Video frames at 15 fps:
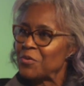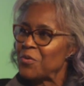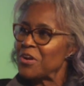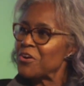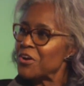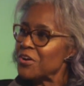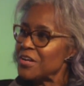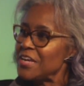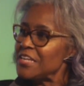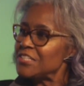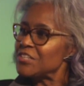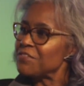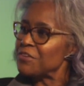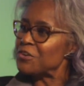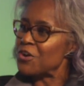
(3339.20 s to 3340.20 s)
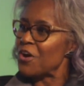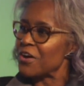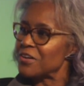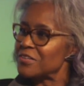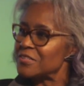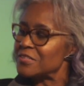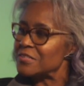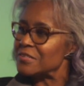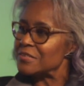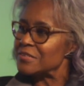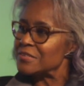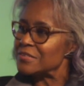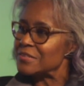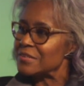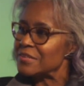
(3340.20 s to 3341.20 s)
When each of her daughters
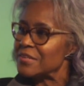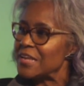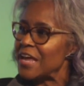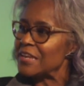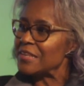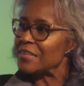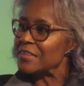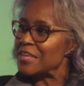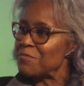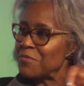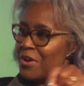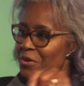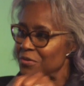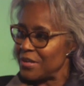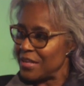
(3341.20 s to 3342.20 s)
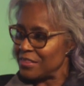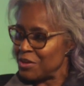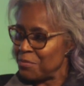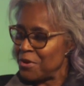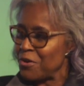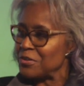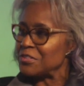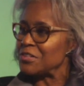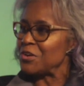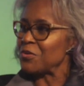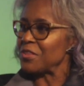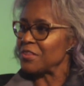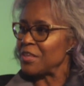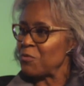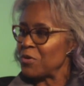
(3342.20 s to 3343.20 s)
let their parents
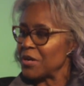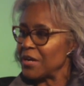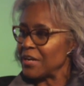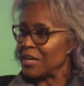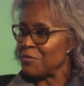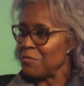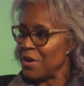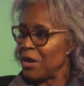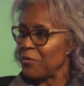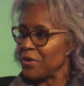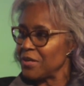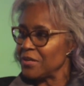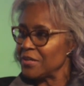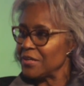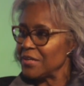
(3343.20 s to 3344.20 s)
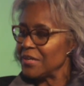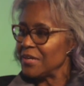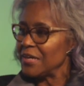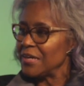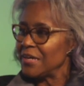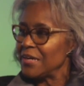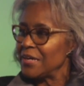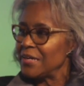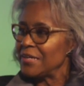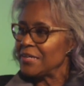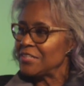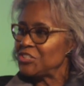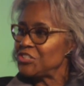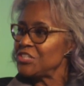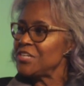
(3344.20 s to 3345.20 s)
know that they were going to get married,
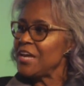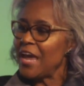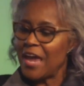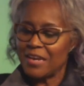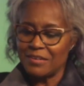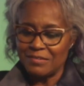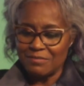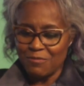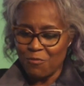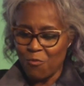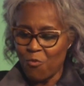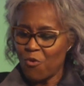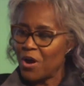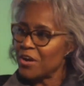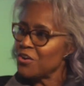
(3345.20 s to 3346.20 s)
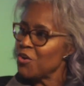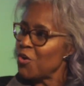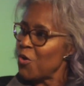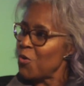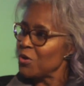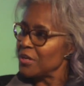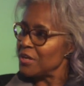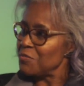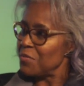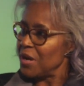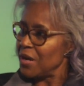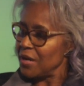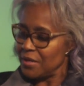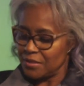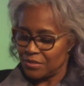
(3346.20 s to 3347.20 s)
she had one goal in
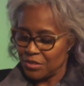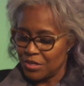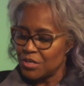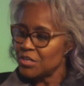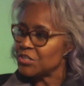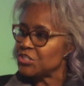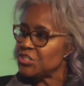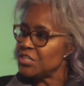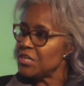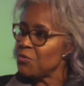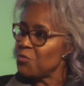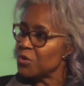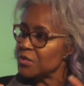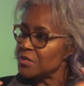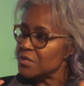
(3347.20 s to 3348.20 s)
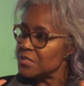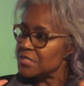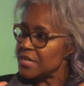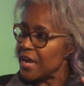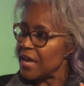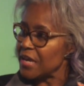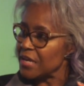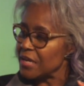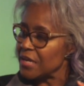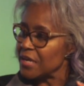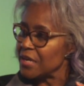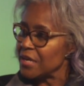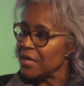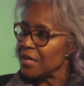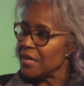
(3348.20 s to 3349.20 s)
mind. She would
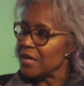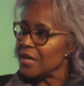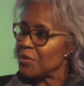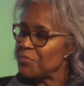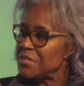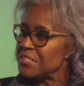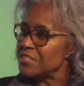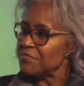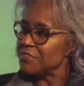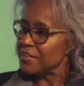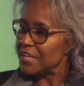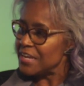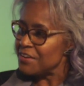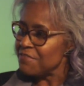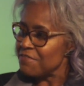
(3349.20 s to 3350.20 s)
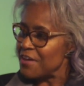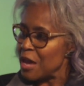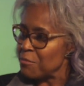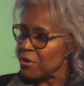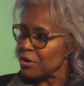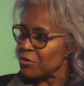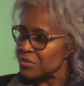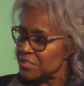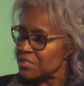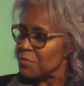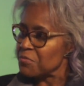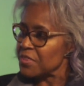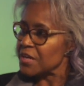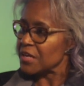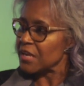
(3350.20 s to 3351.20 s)
take a piece of linen fabric or
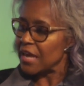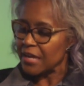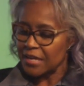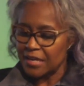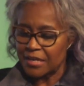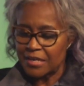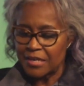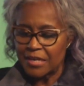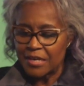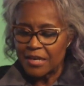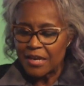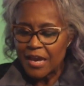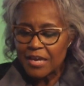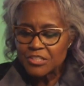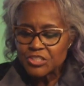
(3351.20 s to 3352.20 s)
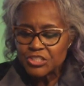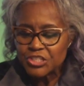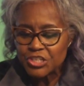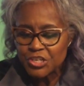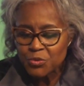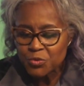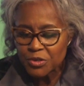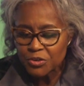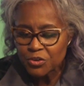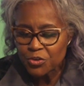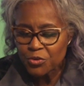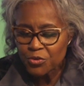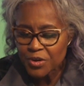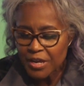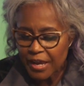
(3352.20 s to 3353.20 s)
something like it, and she would
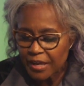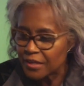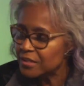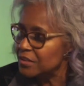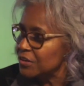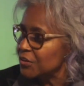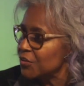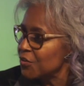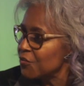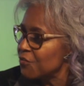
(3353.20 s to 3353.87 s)
create